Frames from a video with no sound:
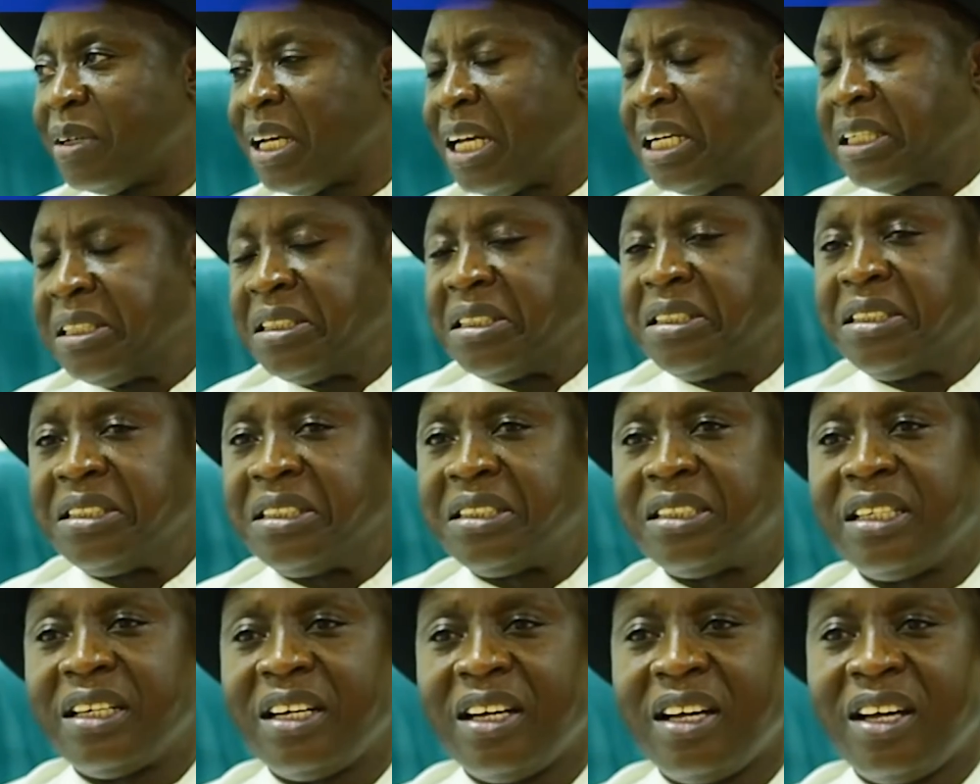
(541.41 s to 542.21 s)
And
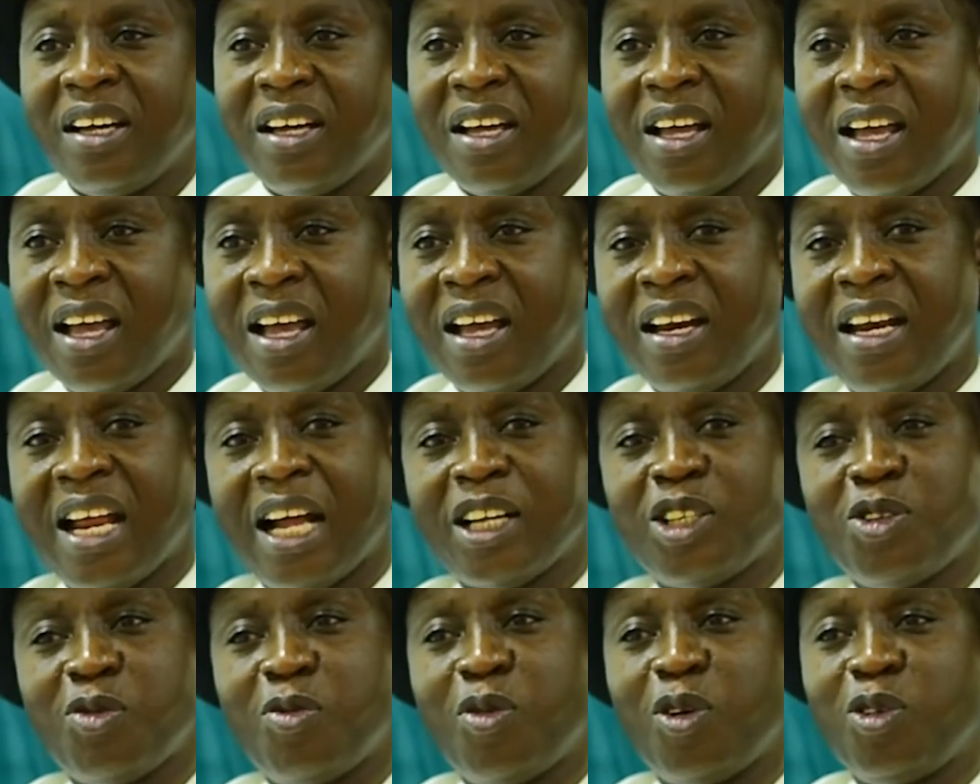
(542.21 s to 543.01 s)

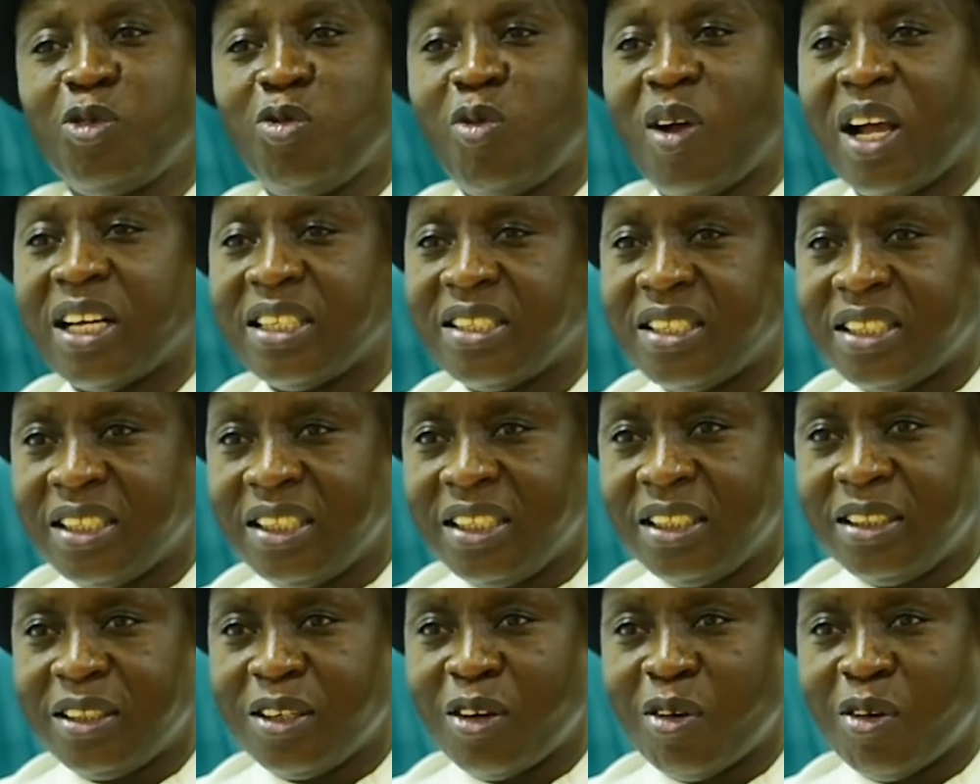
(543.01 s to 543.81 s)
that's what we are seeing.